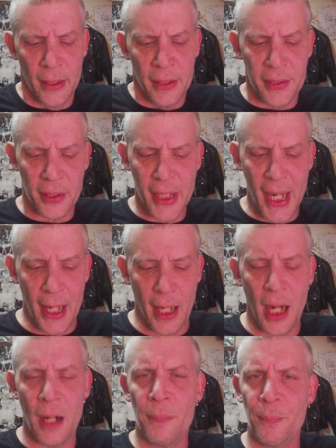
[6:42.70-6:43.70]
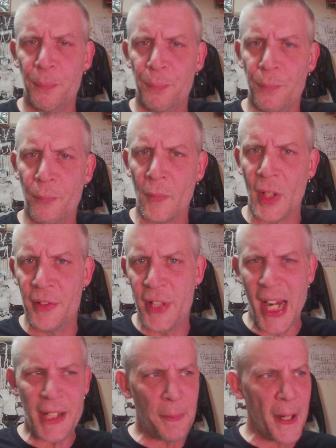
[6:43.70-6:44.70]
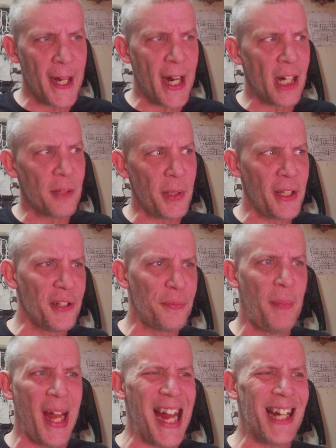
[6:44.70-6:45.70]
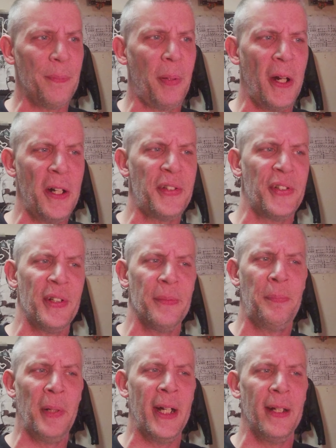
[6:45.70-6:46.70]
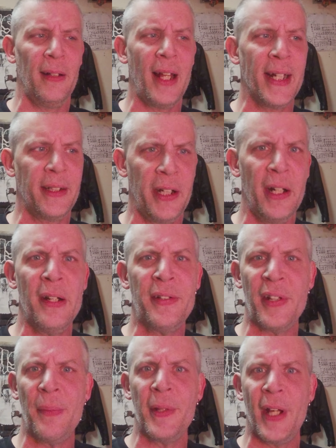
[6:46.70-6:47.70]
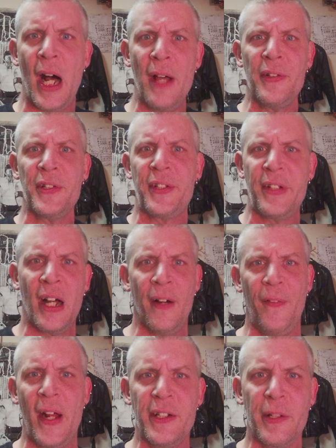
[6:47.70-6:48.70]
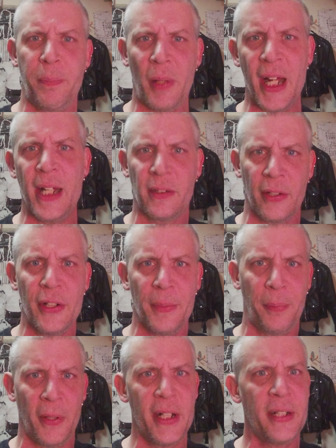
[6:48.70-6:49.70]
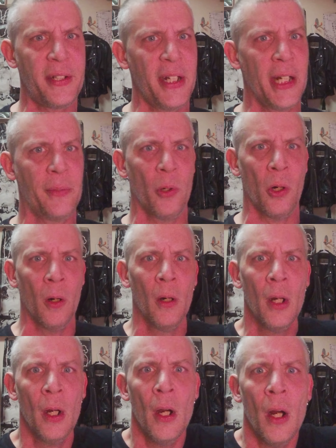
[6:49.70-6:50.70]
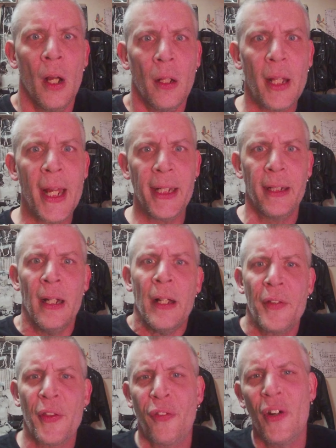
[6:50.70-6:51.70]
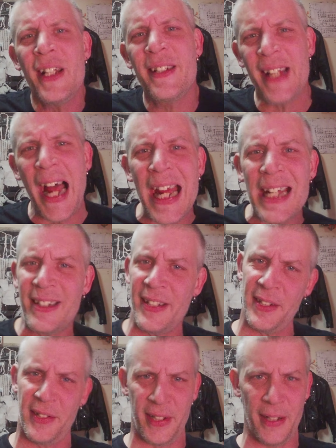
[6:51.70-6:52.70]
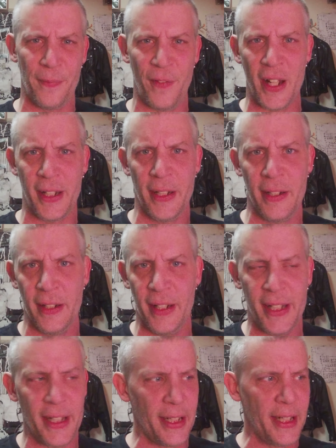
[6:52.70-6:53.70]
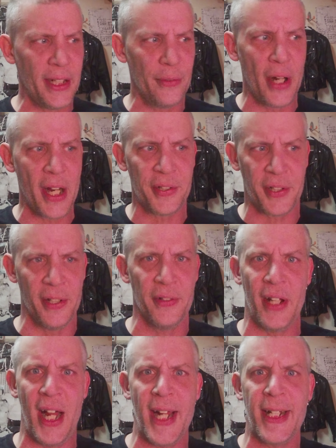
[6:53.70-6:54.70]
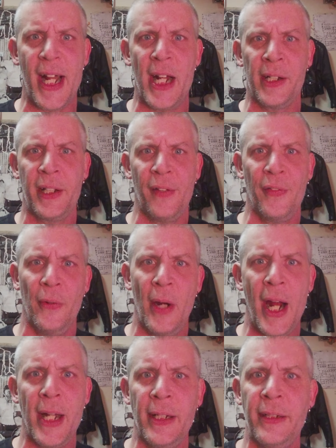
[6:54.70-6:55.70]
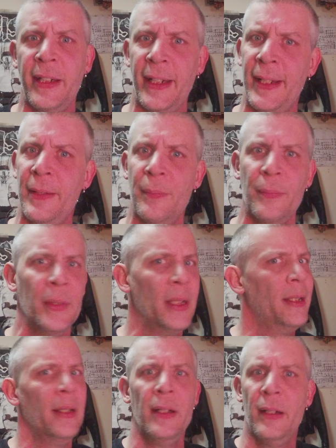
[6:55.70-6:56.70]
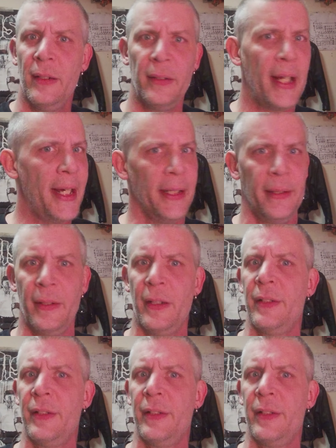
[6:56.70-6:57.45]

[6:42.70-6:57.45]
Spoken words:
so yeah, Jack's painted out to be this bad person, but like here's some of the other stuff as you're playing through the pre-sequel. Like the three scientists he rescues. I gotta give the writing team like